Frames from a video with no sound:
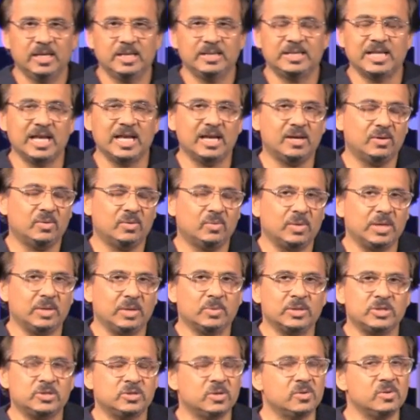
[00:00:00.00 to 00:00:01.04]
Now,
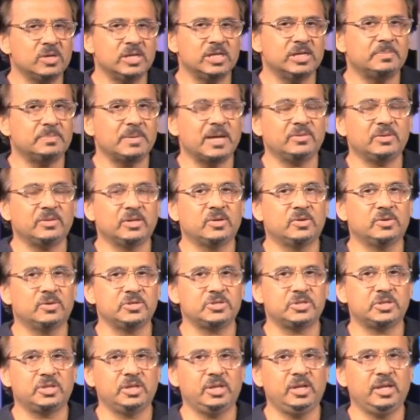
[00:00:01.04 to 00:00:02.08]
we're talking about the
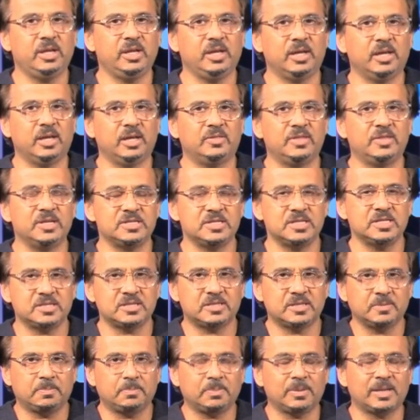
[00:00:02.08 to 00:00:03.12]
Christian here. This is
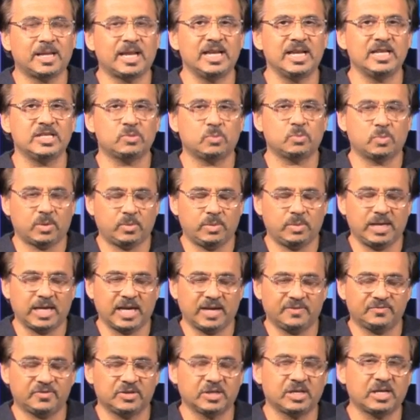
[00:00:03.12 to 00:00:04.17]
the place where we
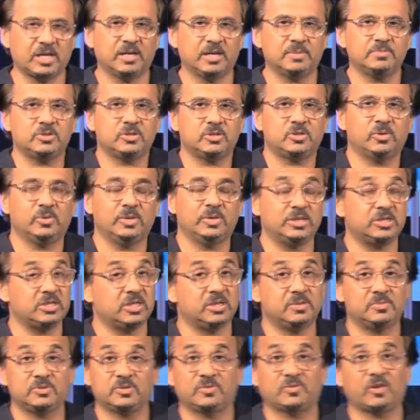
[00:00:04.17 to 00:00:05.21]
have to come to in
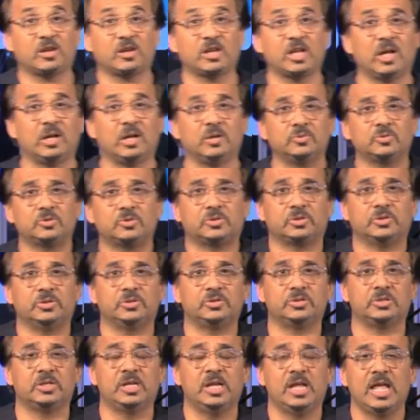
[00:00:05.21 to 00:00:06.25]
terms of our
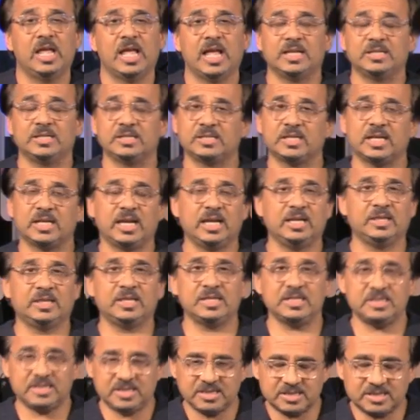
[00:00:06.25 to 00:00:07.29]
cultures and say,
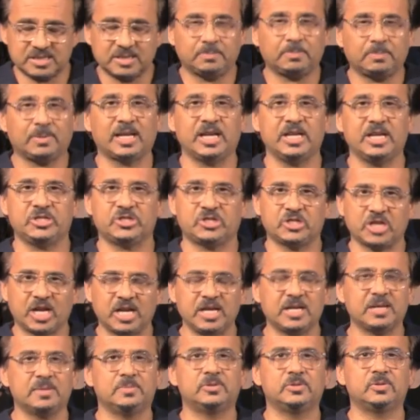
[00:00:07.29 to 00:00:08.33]
this is the place.
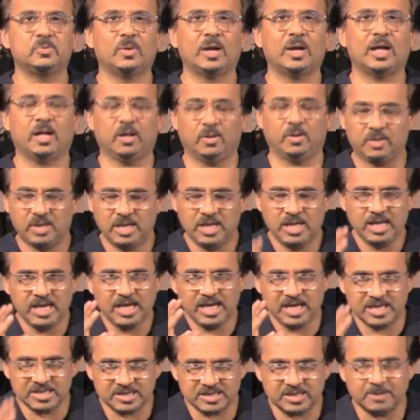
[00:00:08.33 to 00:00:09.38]
Jacob's well
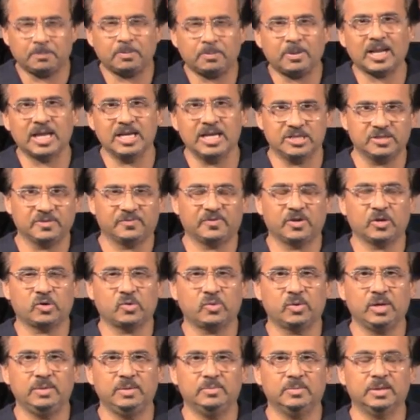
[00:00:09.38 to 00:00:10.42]
is the place of
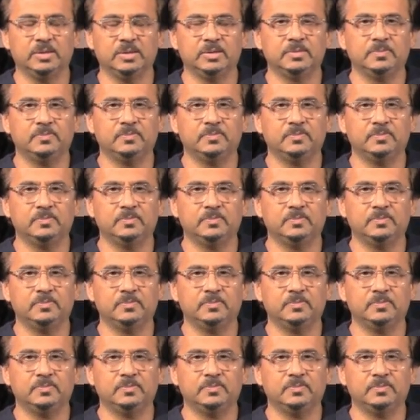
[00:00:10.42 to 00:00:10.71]
agreement.